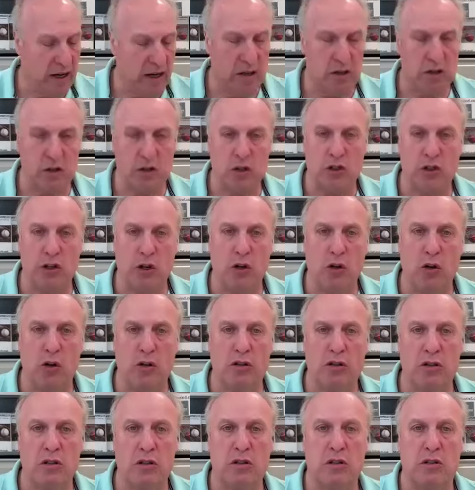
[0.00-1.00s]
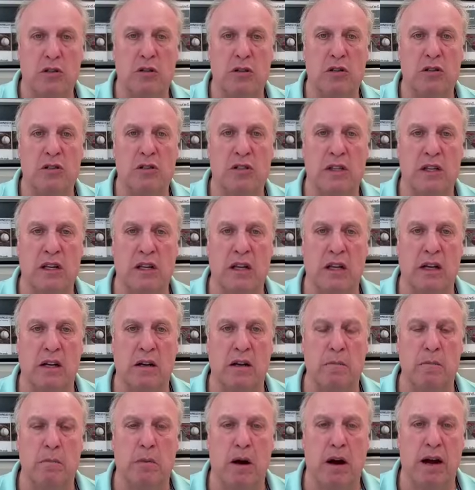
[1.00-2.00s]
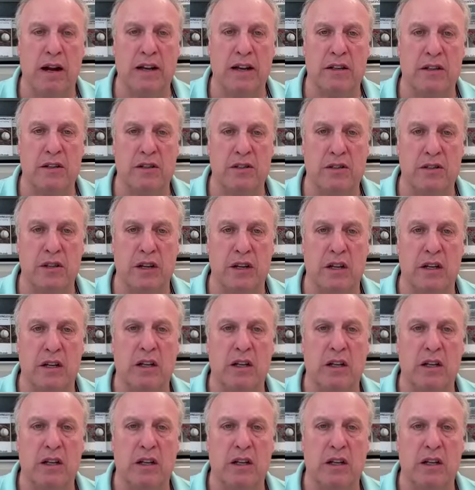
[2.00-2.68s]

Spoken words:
on his shoulders because he combined his